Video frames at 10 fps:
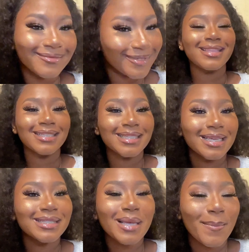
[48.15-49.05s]
This
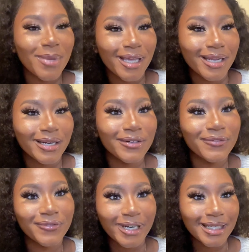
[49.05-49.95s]
is beginner
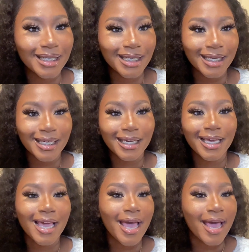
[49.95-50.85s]

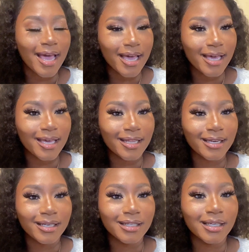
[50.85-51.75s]
friendly,
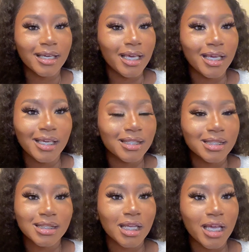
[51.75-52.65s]
and
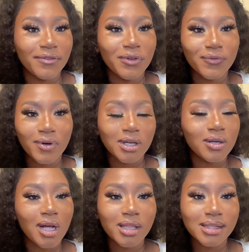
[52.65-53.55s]
it's, if you follow
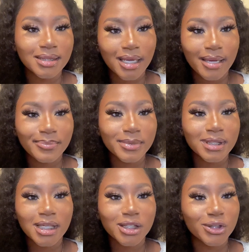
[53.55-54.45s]
all the
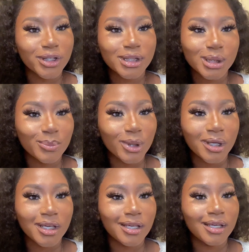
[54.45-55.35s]
steps, trust
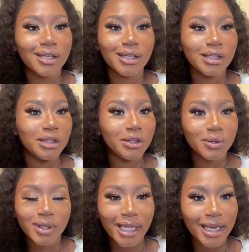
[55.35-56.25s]
me,
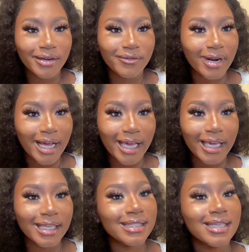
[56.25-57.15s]
you'll get it
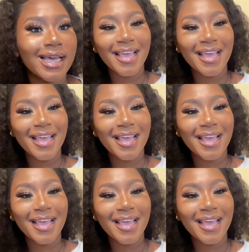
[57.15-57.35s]
right.